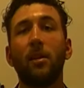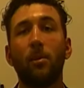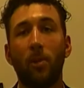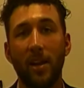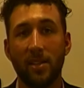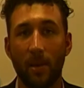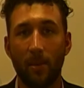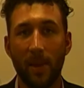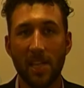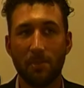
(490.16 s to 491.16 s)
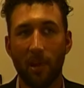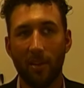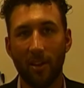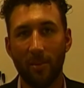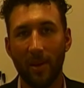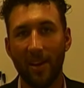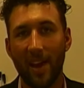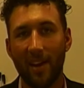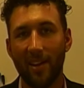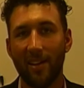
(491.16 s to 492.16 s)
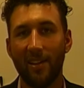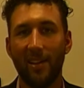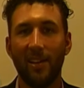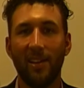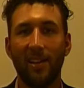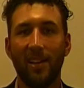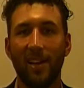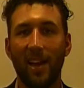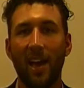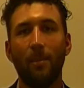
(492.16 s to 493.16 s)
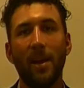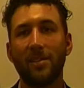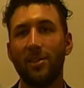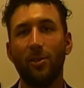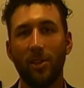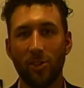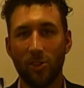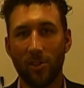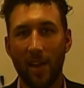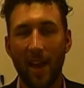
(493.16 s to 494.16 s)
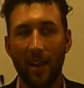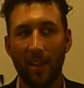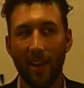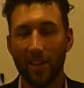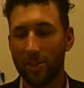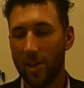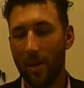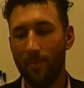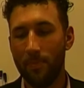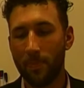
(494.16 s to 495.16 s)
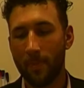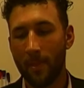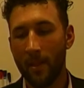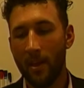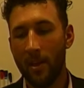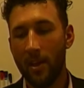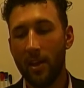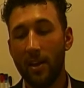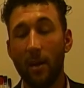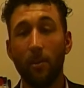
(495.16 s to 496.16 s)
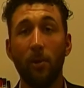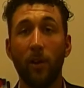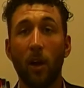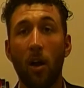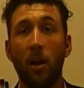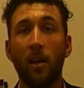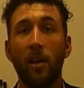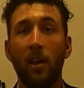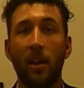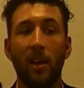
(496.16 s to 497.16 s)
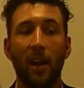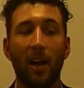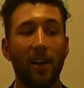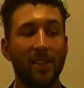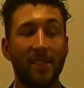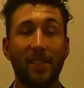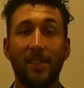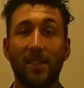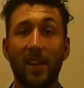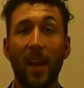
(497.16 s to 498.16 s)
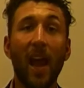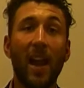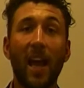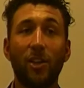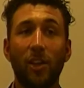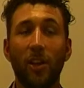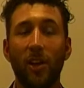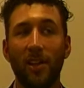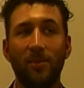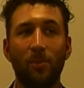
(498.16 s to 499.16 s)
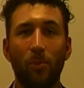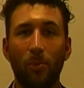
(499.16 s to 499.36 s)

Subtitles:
of pick their brains about baseball a little bit and how to best do this analytics job. Now moving on, tonight actually,